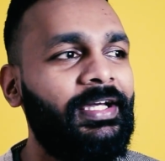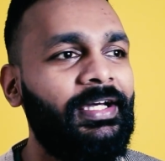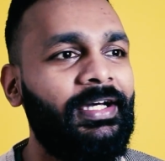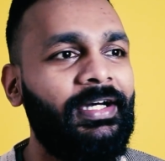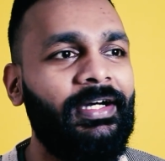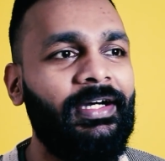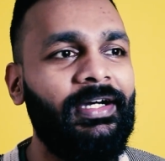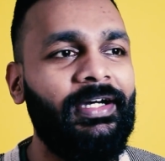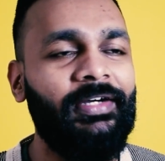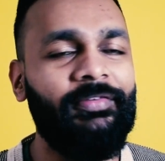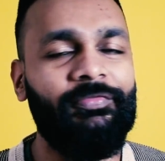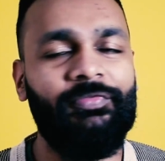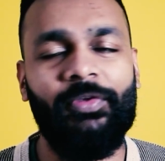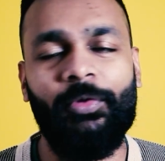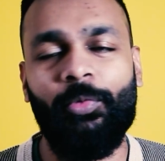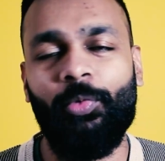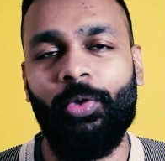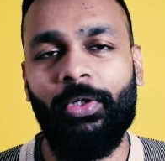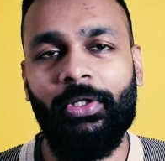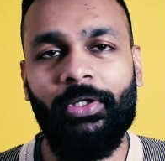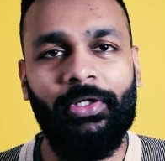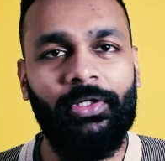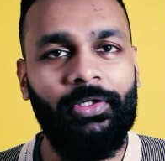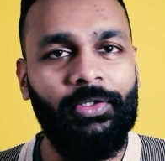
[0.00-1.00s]
if you
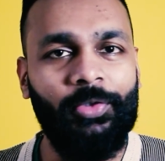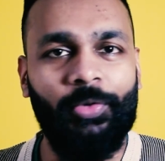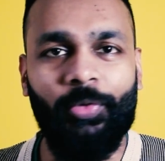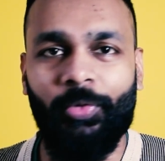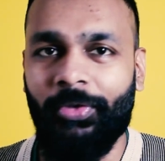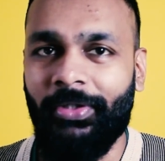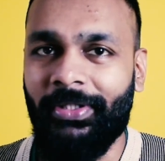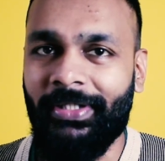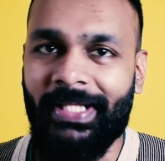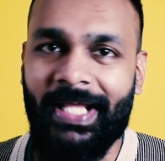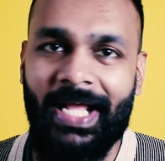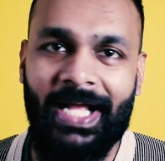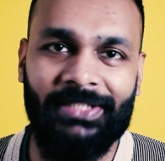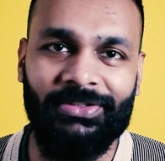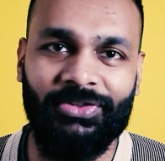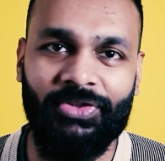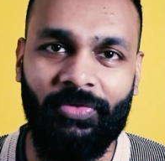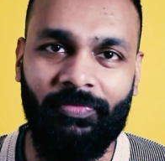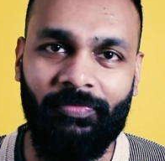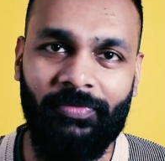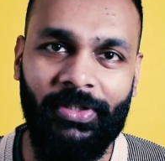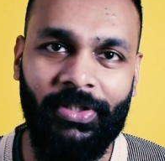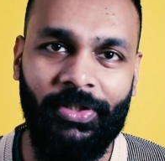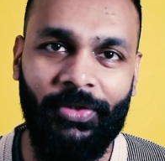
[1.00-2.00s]
wanna go to the actual
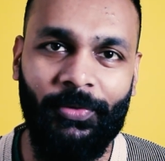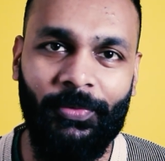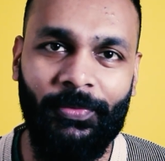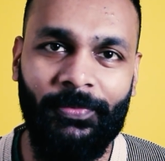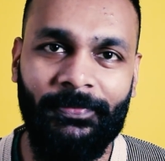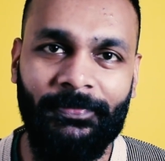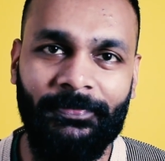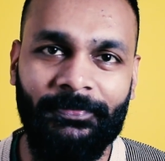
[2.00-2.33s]
video.